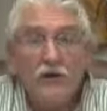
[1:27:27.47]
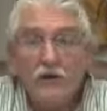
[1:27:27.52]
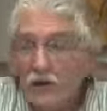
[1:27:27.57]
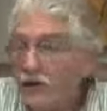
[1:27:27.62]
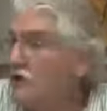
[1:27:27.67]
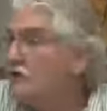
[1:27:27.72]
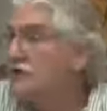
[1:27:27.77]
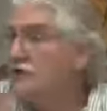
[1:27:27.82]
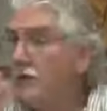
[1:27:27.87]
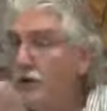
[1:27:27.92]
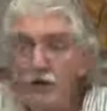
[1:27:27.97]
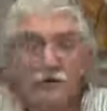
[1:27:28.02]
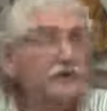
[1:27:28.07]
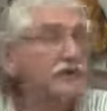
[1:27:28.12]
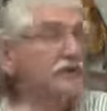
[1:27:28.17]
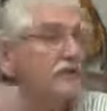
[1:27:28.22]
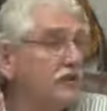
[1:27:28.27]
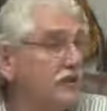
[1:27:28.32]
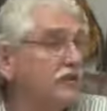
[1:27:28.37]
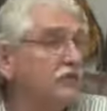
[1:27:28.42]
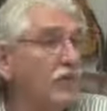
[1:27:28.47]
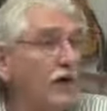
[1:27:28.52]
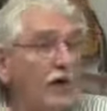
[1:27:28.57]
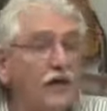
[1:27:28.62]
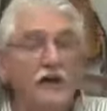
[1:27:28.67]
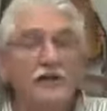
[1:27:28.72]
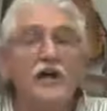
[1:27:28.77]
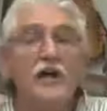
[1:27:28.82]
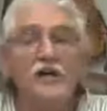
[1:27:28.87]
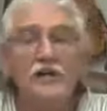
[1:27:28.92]
We're experiencing just what
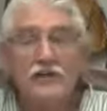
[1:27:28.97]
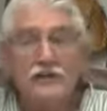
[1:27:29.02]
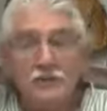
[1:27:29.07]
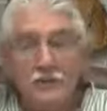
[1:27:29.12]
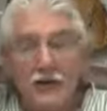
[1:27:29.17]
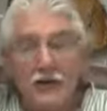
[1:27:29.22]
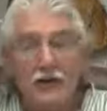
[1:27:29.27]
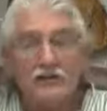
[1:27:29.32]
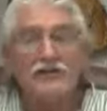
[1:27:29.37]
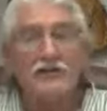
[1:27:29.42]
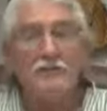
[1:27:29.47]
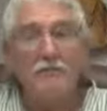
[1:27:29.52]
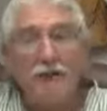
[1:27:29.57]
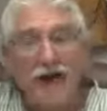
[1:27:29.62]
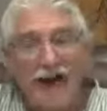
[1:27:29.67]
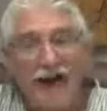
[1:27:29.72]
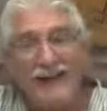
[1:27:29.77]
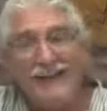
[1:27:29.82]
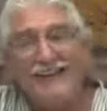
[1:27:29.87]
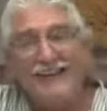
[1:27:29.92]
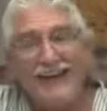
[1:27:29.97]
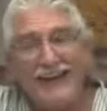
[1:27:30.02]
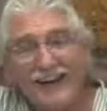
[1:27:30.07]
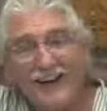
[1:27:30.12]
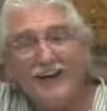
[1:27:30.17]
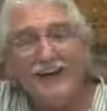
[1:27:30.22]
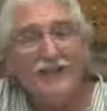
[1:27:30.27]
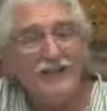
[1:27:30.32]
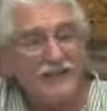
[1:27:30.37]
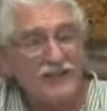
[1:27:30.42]
it is. Just because the mind can't
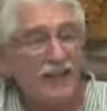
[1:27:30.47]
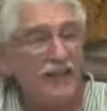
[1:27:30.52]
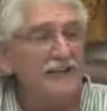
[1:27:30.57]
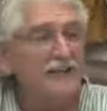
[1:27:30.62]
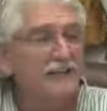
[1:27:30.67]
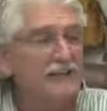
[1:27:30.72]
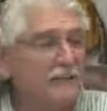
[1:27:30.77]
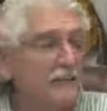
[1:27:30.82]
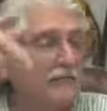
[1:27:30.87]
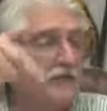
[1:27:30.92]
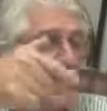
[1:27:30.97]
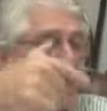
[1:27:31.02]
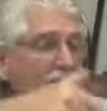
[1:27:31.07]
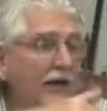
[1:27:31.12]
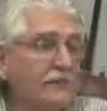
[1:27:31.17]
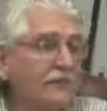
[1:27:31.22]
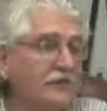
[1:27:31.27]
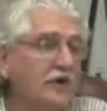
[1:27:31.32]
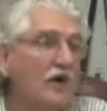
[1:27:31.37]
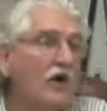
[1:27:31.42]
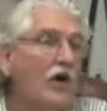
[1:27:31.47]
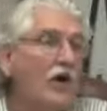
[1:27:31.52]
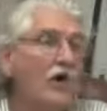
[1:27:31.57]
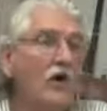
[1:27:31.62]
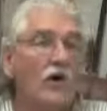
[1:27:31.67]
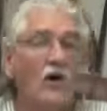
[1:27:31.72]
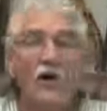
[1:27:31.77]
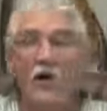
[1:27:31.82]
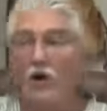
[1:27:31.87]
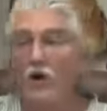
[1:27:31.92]
understand sometimes
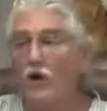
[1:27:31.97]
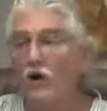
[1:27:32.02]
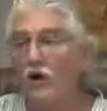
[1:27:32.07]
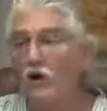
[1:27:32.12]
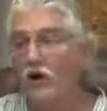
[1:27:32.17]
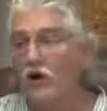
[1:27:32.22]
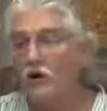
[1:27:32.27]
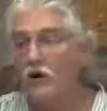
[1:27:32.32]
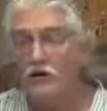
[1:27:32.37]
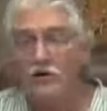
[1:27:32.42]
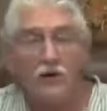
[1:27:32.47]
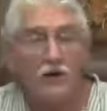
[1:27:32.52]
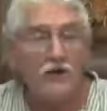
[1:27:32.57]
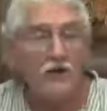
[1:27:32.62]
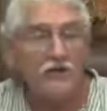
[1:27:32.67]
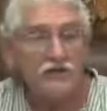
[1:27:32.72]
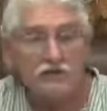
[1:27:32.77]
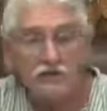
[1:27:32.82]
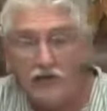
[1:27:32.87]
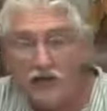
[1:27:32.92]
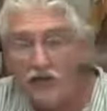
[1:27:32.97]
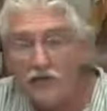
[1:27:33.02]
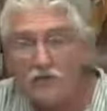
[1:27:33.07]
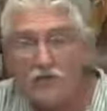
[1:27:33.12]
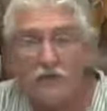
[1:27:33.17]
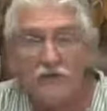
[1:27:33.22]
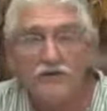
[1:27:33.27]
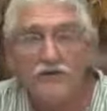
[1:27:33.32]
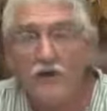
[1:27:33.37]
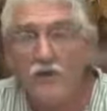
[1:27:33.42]
or, or you understand
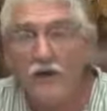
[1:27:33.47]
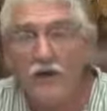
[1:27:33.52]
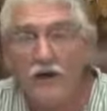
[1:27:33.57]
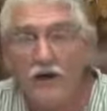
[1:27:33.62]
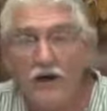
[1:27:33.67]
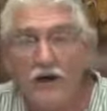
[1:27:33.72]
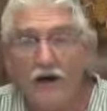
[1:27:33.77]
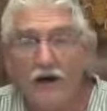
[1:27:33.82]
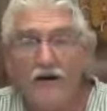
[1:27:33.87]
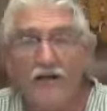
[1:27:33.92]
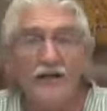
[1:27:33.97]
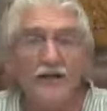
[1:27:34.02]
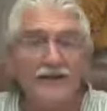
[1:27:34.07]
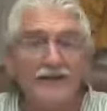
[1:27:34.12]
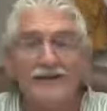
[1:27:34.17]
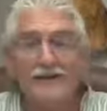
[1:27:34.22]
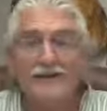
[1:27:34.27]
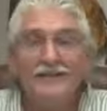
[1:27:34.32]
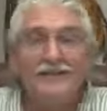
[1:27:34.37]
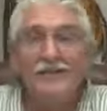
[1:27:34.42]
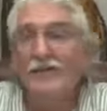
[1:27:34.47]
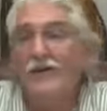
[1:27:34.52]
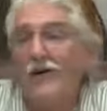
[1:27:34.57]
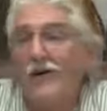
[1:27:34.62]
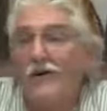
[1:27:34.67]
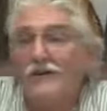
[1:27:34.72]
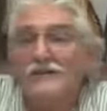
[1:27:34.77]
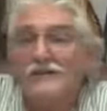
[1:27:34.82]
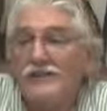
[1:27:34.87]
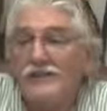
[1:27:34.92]
what's going on, you're
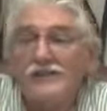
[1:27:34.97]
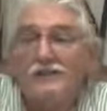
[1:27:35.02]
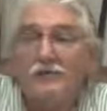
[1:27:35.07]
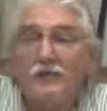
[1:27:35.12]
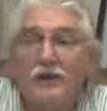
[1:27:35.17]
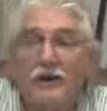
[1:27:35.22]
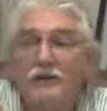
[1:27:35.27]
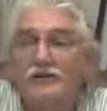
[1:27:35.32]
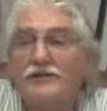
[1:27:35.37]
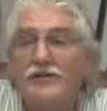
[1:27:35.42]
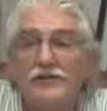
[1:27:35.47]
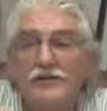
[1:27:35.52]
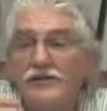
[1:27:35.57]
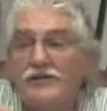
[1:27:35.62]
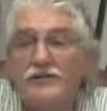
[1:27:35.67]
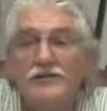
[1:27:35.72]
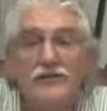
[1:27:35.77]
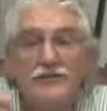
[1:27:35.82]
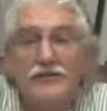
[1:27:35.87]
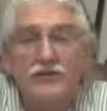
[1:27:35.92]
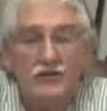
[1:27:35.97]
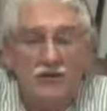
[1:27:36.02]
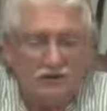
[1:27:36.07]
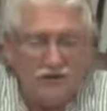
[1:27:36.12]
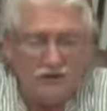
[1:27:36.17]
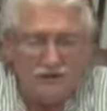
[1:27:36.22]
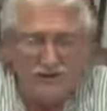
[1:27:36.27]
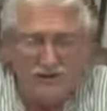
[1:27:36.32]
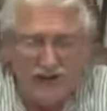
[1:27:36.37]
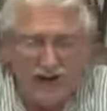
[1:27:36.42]
always experiencing truth in
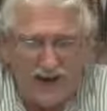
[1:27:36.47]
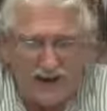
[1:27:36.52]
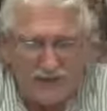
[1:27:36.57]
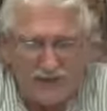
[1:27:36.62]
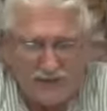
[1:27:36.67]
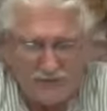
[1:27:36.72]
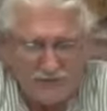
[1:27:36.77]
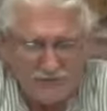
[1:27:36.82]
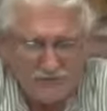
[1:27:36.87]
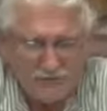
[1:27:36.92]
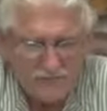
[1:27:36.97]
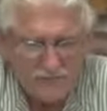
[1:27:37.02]
real time.